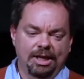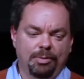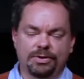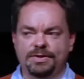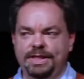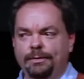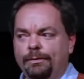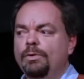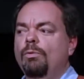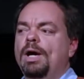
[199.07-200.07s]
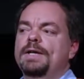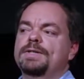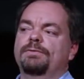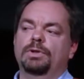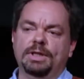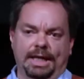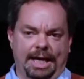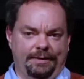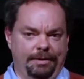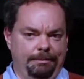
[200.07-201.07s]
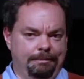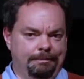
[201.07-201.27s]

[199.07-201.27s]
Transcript: But there's different ways of looking at them.